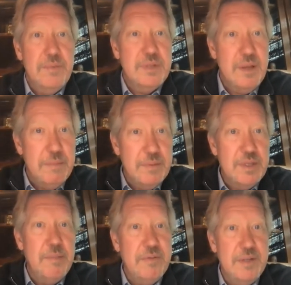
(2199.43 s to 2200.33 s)
some
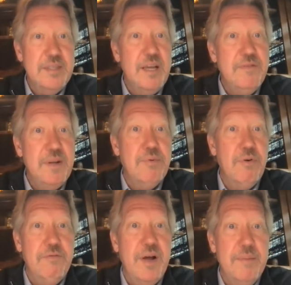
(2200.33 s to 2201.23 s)
some of the safety
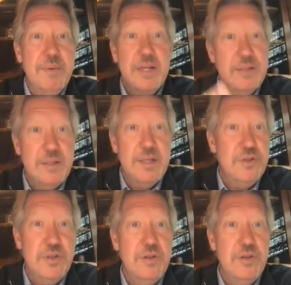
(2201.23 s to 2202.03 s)
profile because because